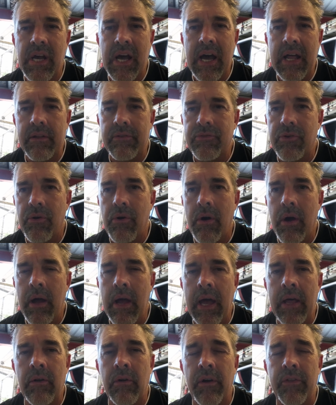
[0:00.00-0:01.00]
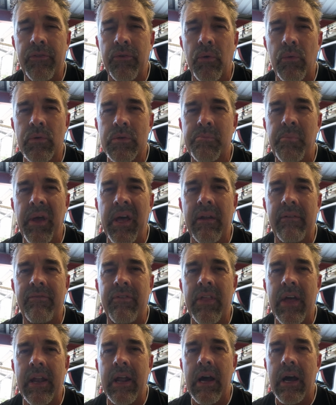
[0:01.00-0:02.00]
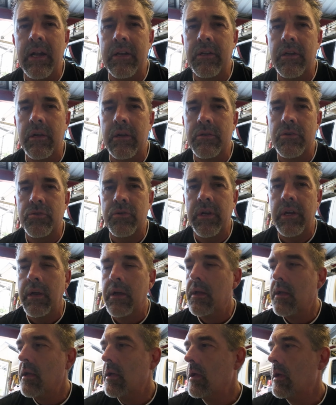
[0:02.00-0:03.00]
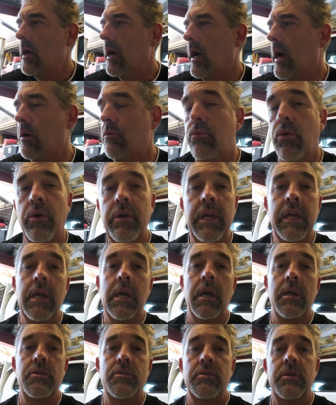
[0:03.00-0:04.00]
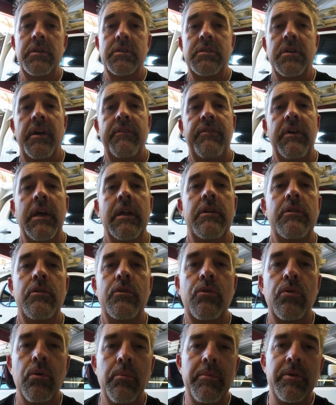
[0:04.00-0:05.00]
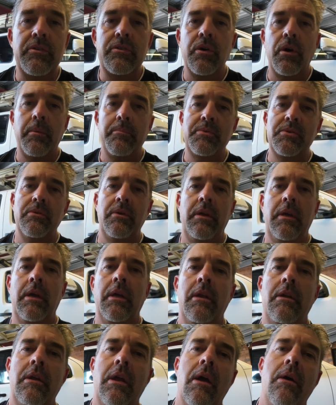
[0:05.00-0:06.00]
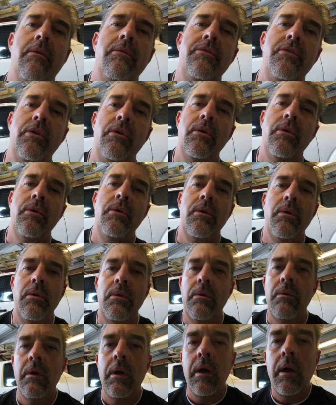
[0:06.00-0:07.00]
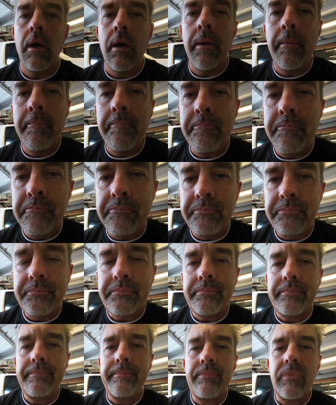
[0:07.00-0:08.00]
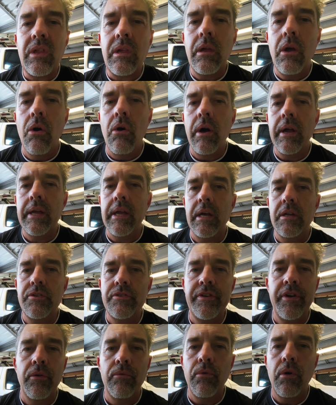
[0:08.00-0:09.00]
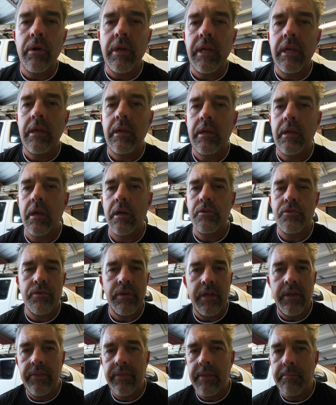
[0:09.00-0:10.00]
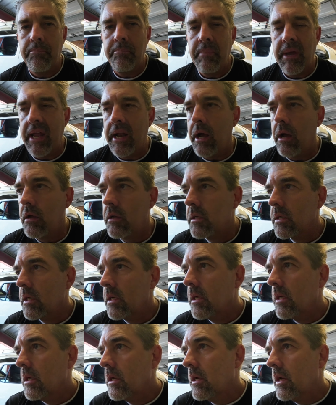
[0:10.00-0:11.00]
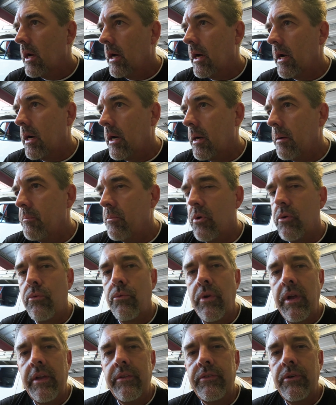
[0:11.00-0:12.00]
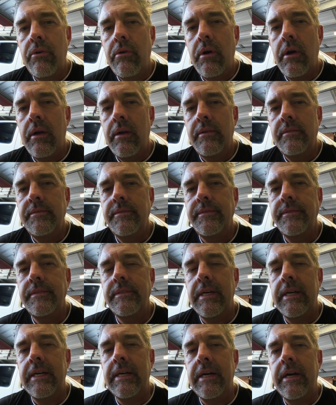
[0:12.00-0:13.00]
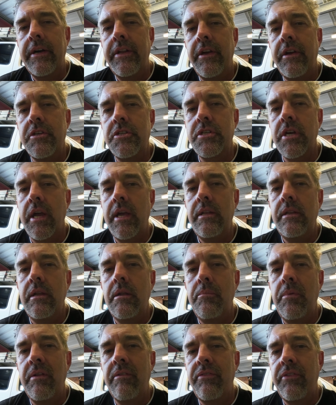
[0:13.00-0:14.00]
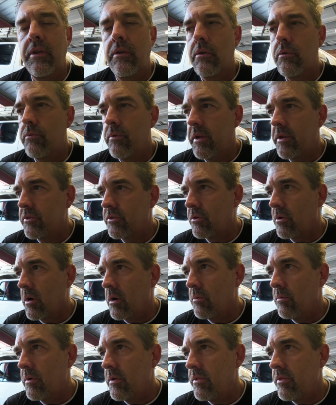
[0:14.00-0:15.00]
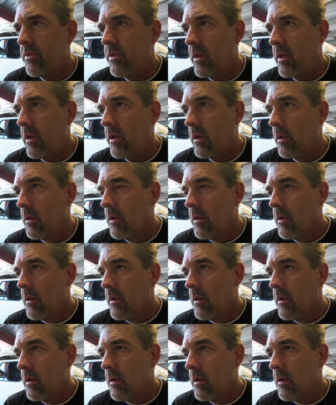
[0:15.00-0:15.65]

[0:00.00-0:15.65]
harder tyre, and I thought was better for that hard country, rocky country. So if you're going to do crumbit tops or you're going to go and do high country or rocky country, better. Rear tyre, I know Shane did a bit of thing on rear tyre with the